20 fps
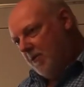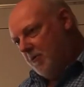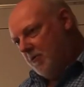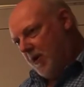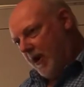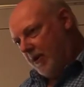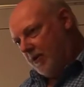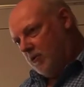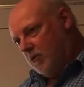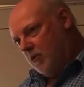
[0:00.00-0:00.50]

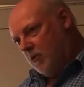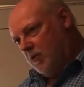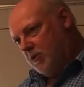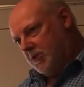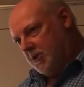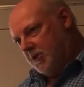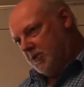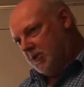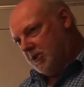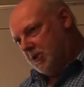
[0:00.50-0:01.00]
That
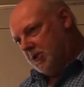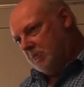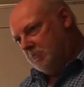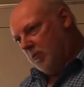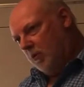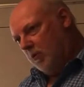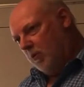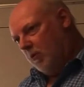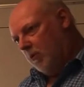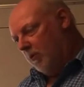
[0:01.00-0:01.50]
causes
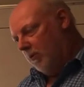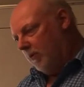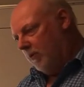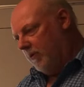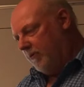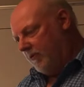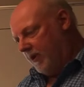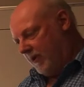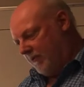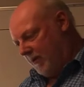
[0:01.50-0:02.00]
small,
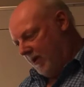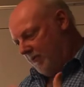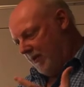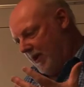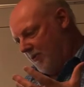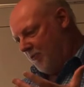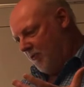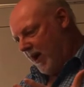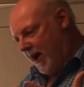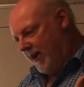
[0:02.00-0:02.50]
that,
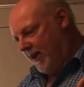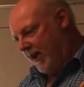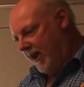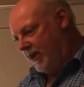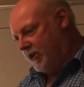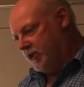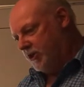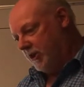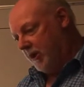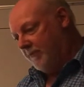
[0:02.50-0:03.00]
that
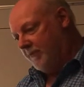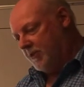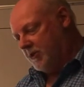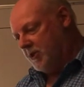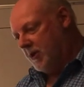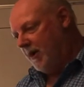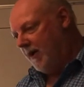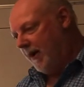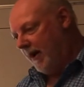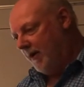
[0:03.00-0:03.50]
radiation over
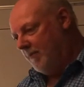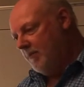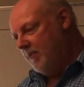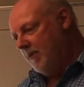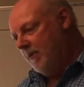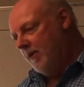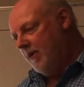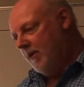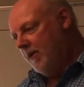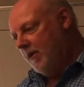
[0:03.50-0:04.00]
time
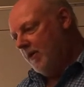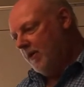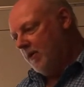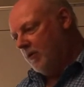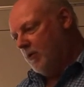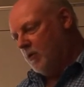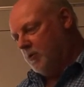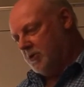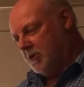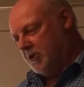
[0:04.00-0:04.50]

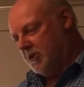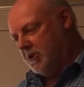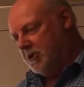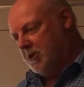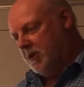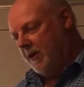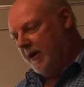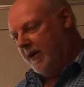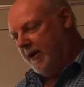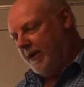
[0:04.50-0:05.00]
causes
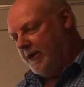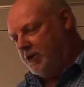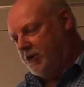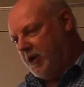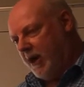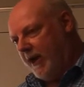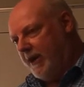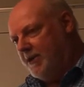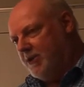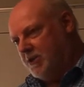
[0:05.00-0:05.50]
tiny
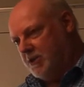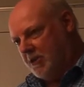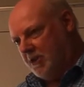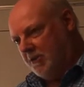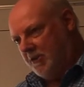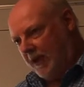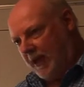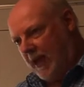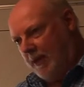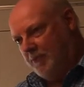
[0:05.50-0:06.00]
changes
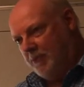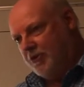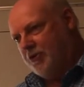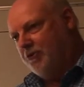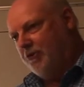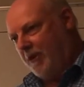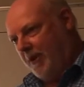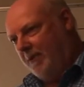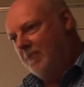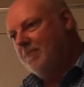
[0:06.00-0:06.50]
in the
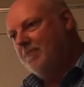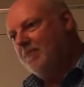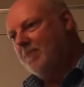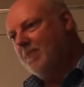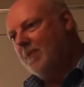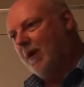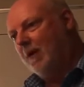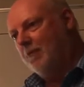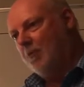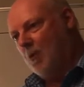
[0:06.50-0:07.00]
chemistry
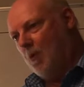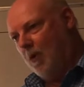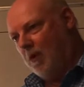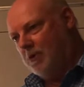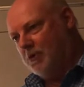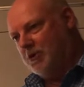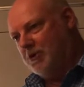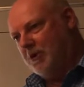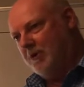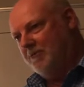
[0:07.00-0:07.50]
of the
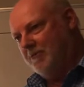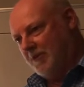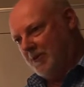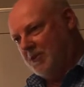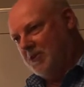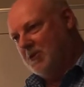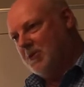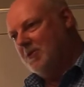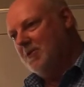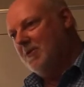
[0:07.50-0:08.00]
rock
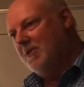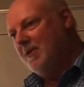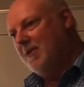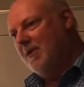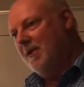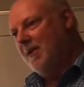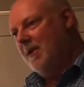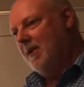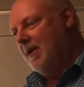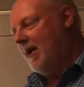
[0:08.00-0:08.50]
surface.
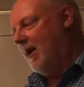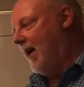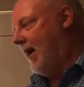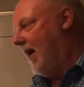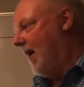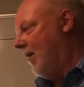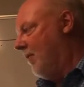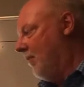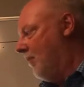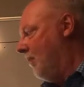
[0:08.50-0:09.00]

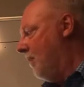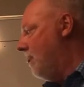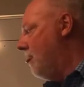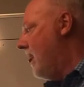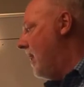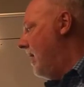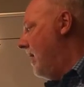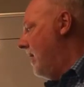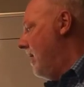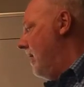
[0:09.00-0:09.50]
Um,
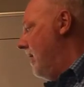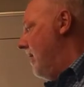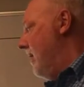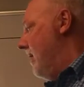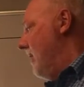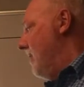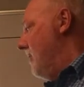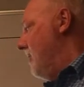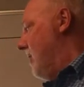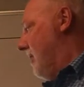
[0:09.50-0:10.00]

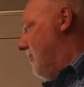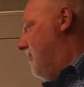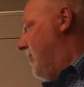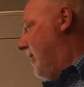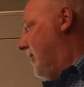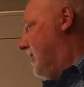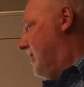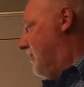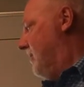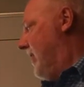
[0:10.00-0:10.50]
the
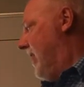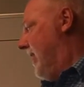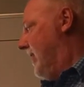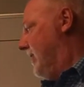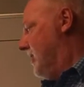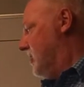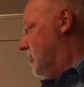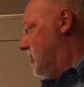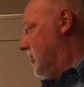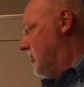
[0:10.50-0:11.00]
effect of that
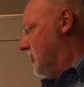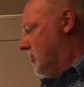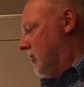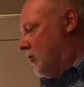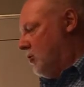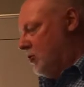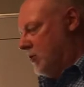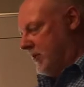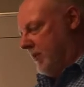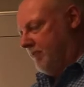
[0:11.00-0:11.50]
is, is to
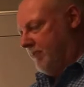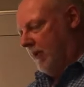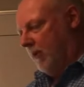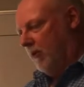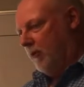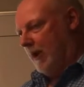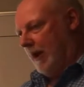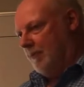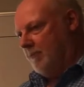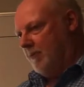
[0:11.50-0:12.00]
cause a
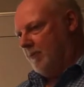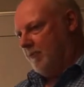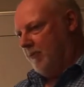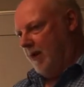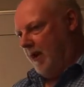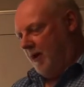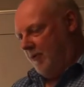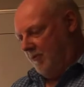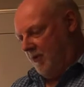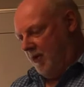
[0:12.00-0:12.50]
build-up of
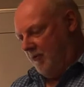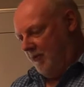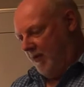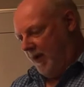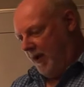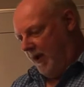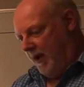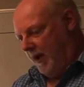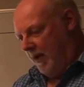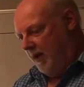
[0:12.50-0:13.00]
a, of
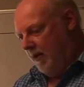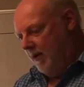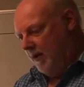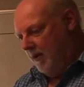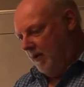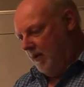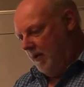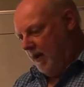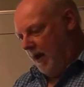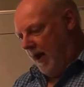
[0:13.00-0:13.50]
a
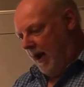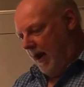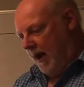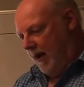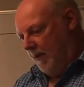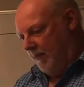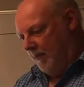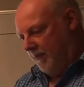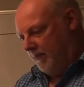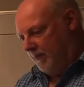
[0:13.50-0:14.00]

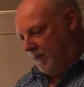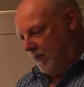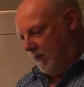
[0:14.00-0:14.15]
um,